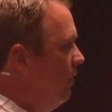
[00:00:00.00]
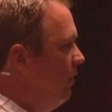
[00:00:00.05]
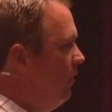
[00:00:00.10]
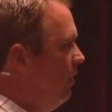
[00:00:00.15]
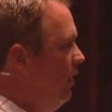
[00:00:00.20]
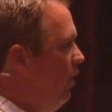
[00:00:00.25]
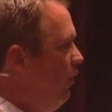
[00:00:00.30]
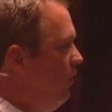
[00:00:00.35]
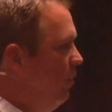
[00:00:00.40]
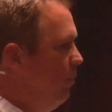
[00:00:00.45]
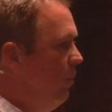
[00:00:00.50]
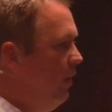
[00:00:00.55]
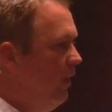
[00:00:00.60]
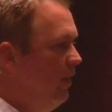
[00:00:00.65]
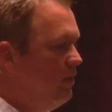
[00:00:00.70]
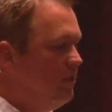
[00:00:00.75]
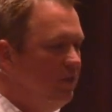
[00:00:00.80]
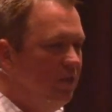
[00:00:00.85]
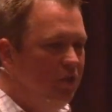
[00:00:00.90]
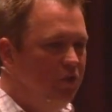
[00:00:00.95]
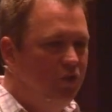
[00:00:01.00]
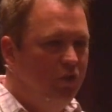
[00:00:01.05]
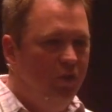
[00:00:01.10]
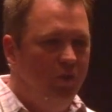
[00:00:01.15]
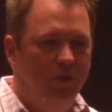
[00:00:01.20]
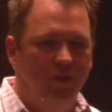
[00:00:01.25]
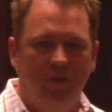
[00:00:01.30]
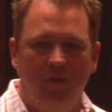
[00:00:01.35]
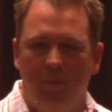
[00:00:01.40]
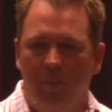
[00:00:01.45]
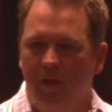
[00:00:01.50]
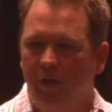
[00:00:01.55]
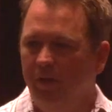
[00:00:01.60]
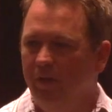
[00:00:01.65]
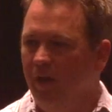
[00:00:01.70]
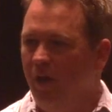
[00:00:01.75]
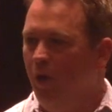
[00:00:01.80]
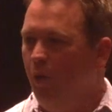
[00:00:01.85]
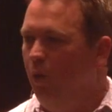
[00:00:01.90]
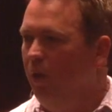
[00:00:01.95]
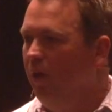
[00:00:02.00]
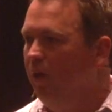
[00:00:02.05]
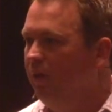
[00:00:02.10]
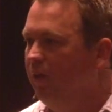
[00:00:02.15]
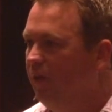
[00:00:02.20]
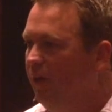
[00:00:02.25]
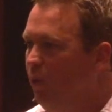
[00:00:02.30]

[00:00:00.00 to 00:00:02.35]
the biggest issue that the men dealt with?